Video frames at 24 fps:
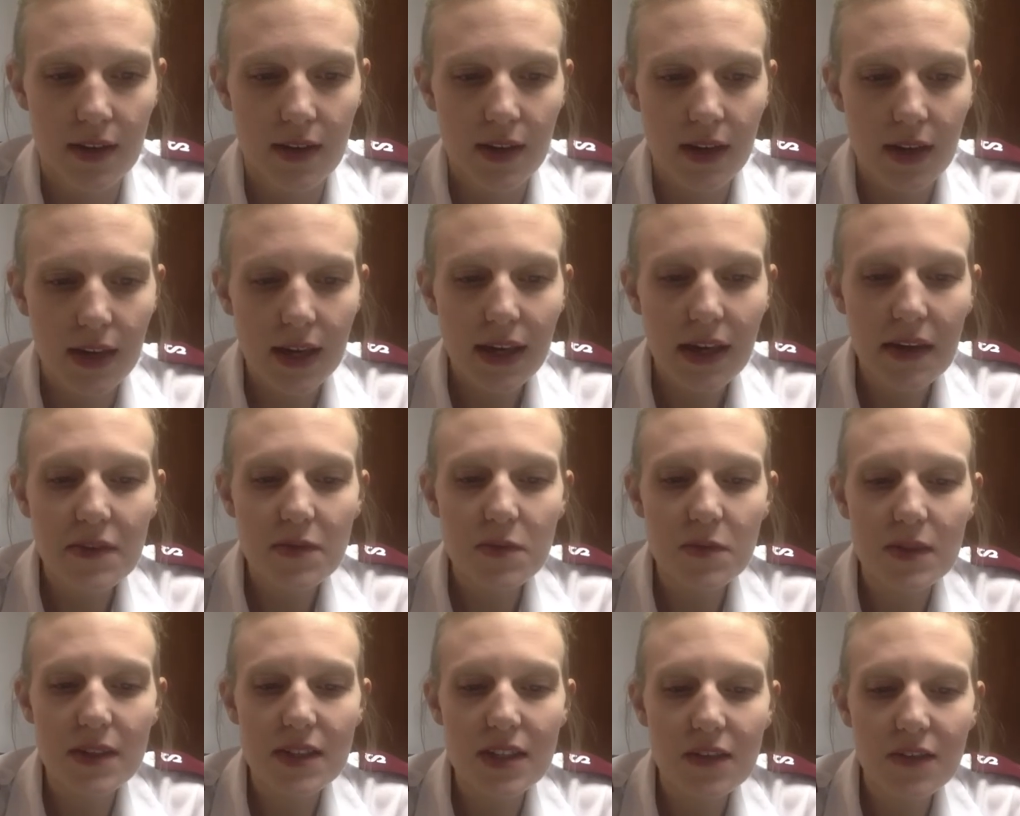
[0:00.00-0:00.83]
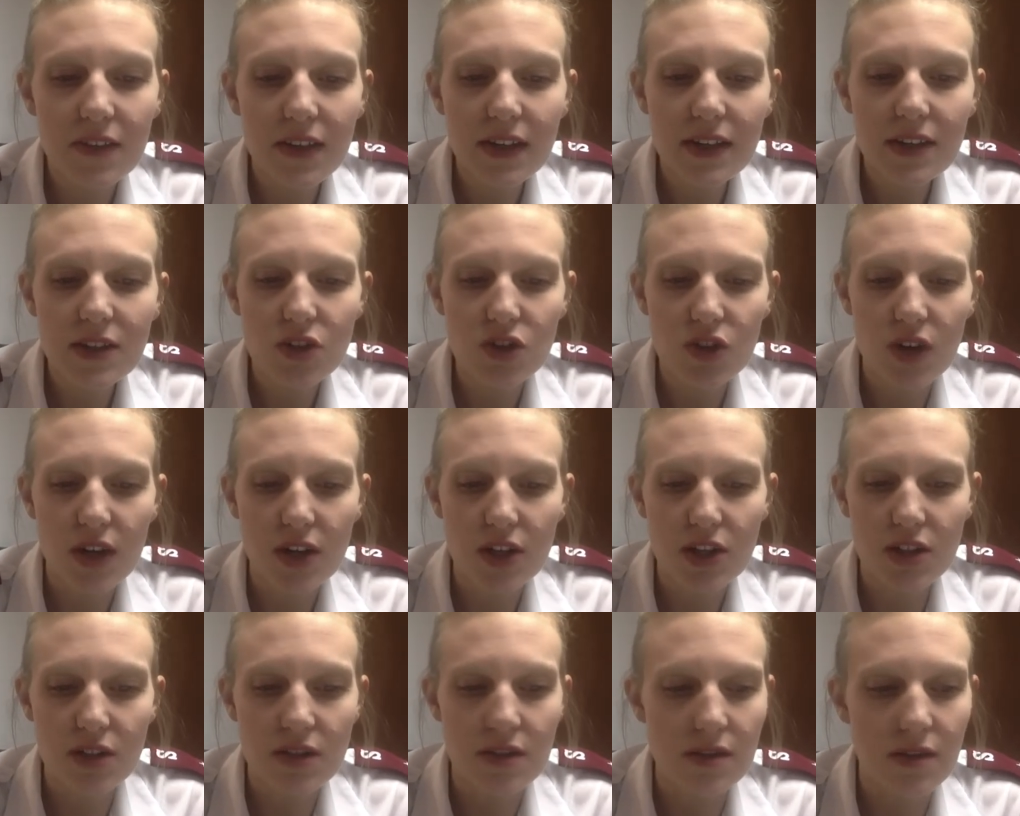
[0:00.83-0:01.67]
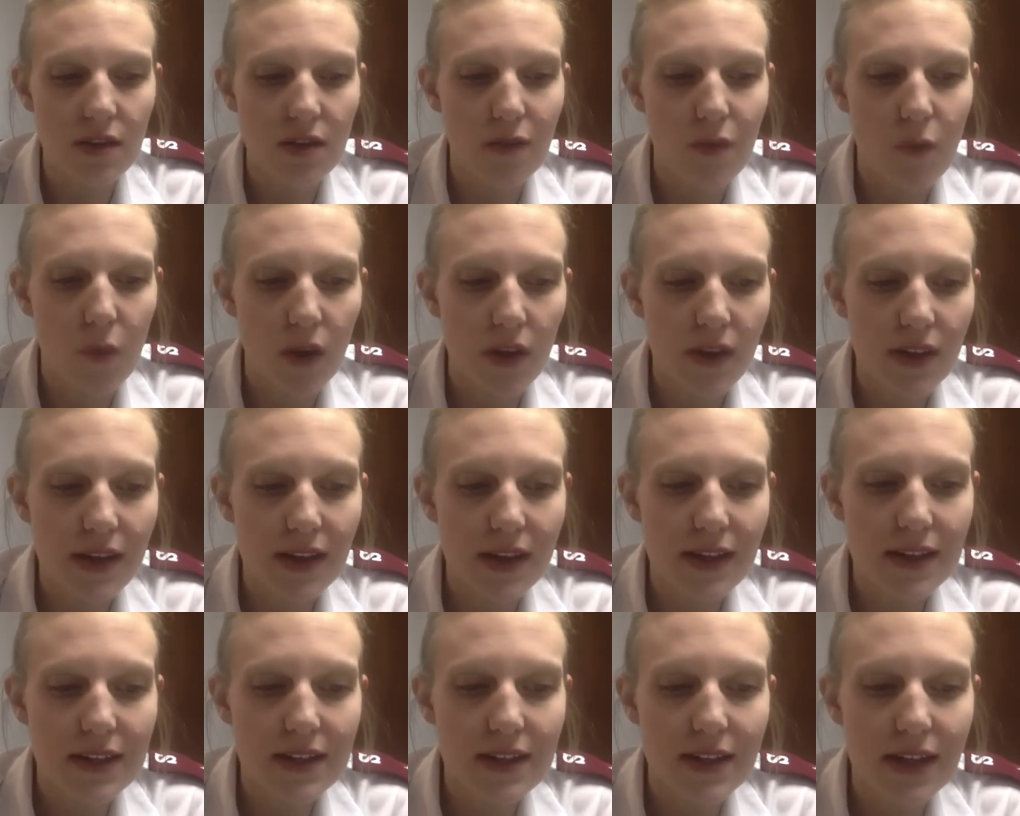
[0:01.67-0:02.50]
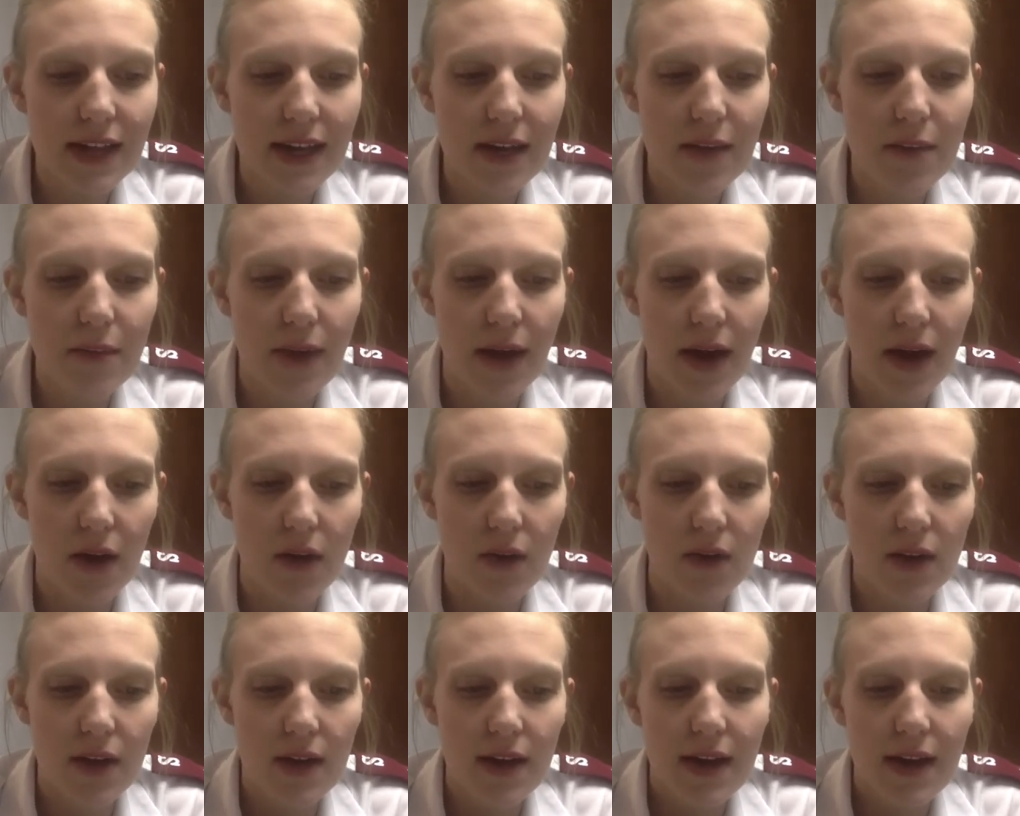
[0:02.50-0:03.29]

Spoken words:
He gave specific instructions of where they needed to camp out